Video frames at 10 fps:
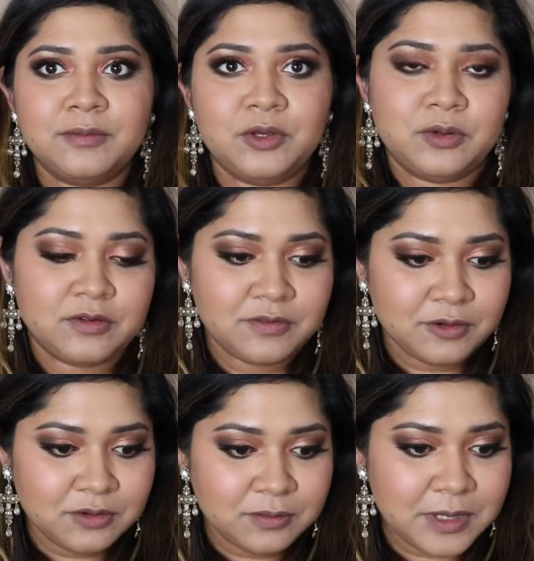
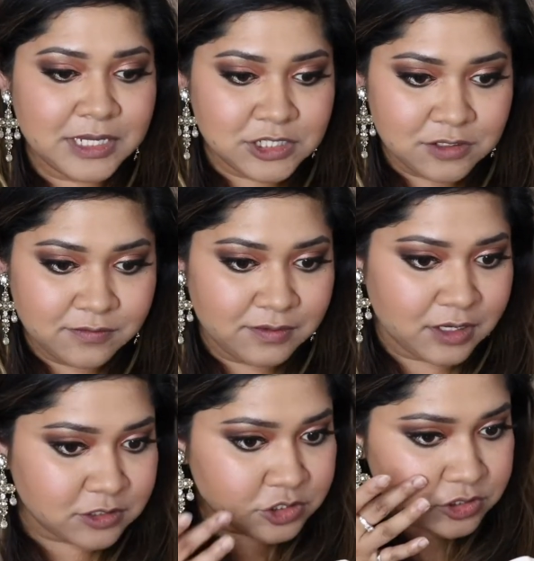beautiful, peachy
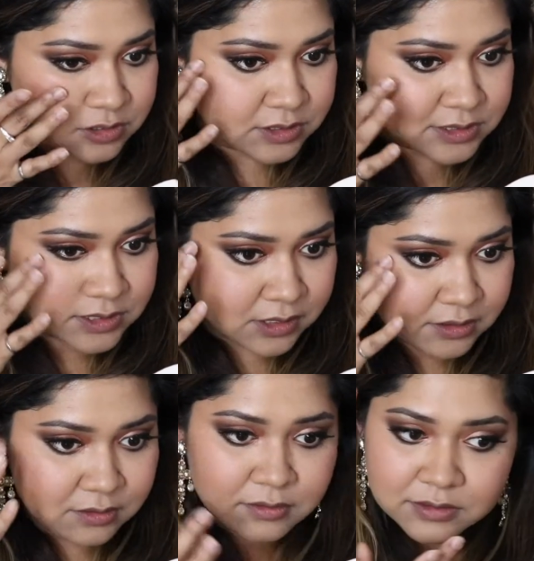flush to the
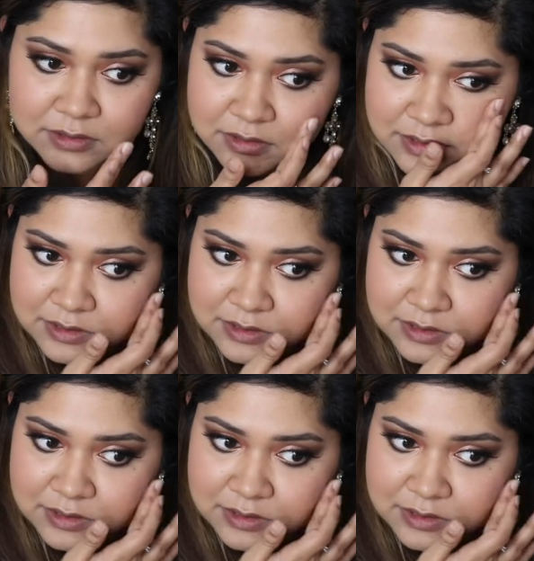skin. It's